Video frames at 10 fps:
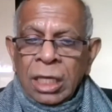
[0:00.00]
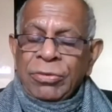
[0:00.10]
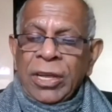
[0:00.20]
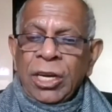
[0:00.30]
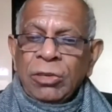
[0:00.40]

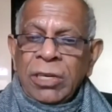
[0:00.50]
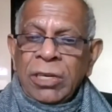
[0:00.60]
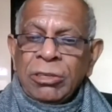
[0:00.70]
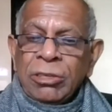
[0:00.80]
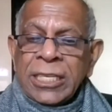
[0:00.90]
The fellow
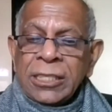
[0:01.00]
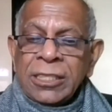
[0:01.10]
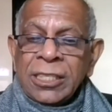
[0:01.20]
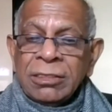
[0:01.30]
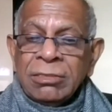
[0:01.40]
will not take
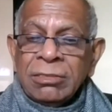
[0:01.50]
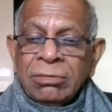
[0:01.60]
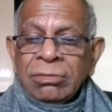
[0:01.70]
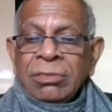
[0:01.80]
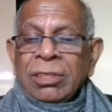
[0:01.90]
it
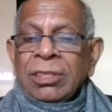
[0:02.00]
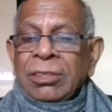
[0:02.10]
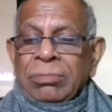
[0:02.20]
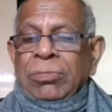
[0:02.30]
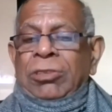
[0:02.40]

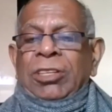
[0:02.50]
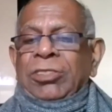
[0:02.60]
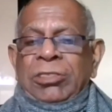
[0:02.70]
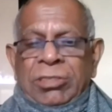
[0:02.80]
because